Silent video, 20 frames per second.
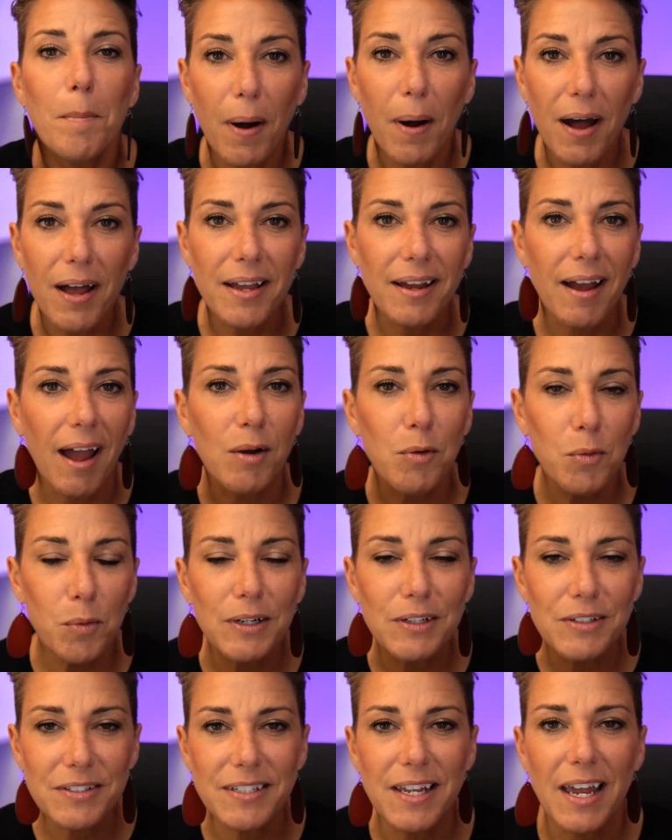But I
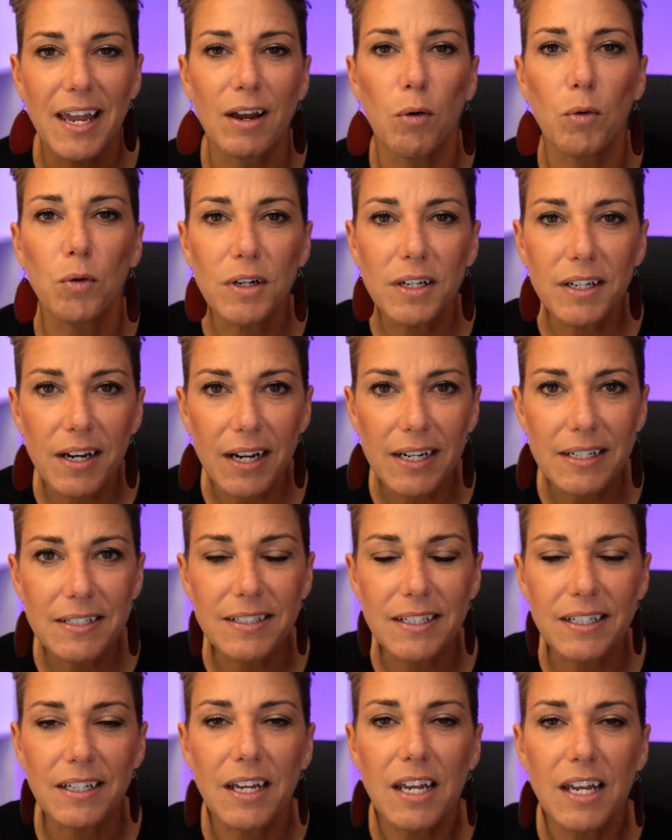will say,
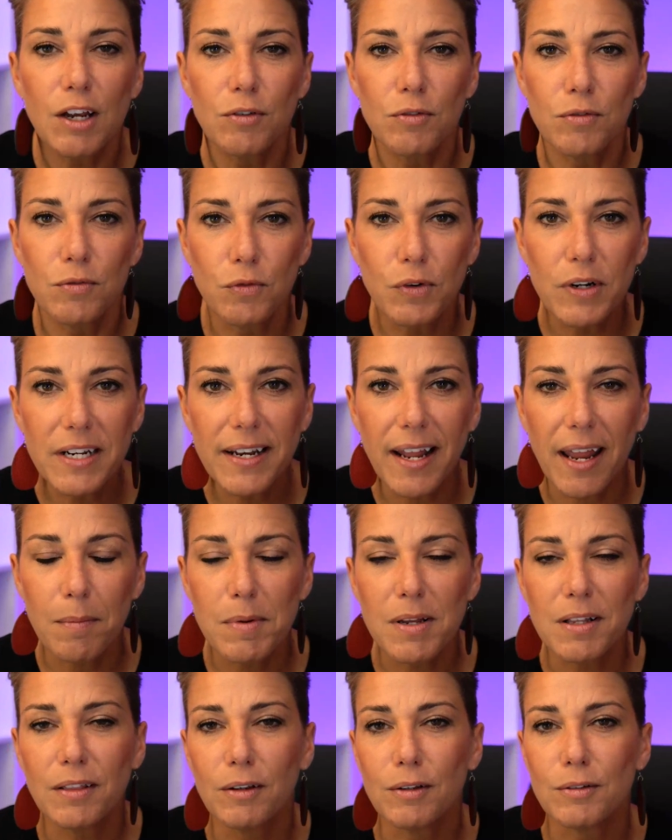organizing and
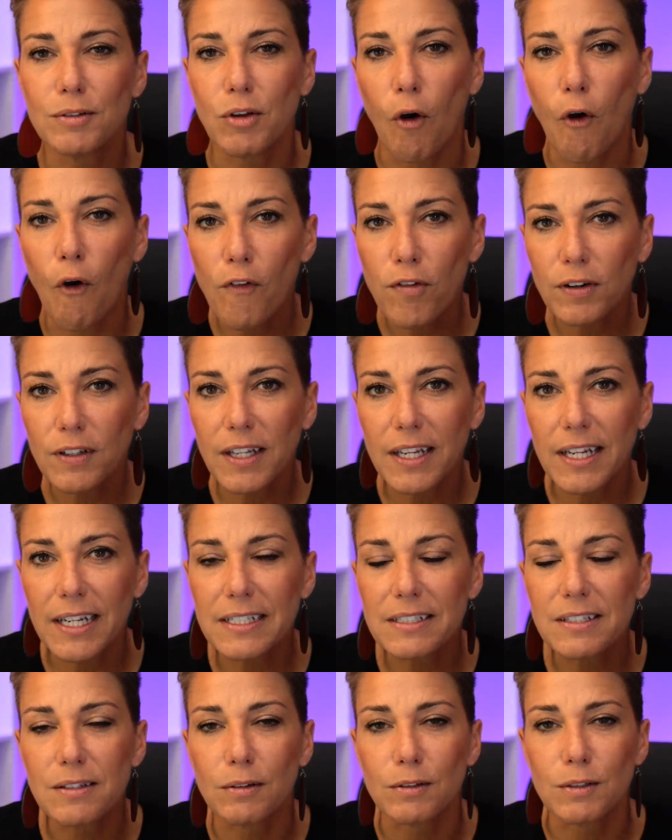renaming those
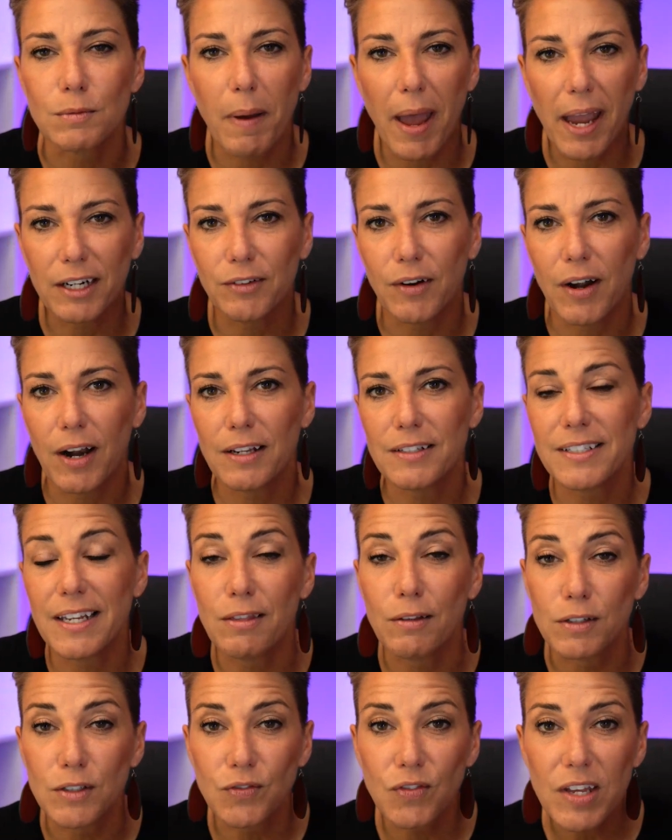overlays, those backgrounds,
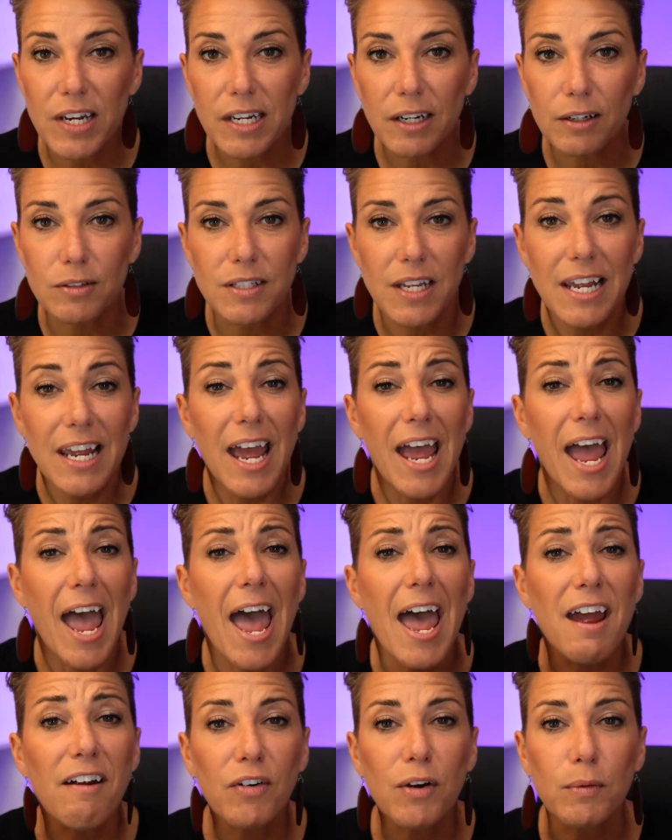and those videos,
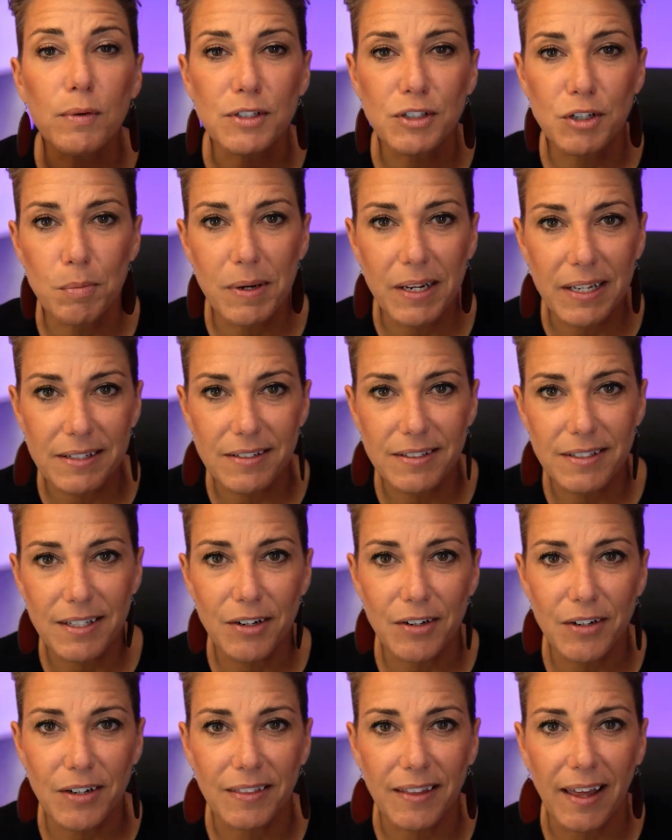everyone should be
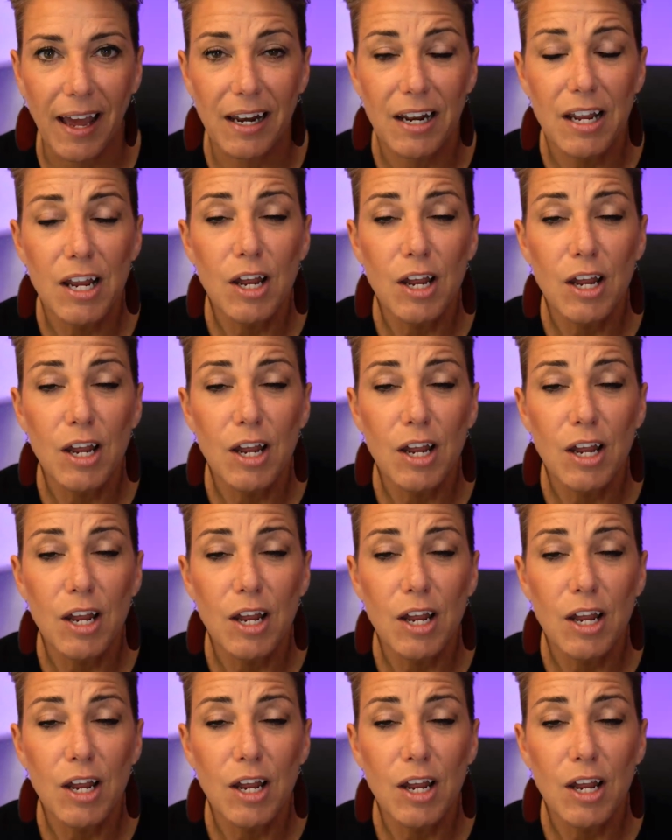considering that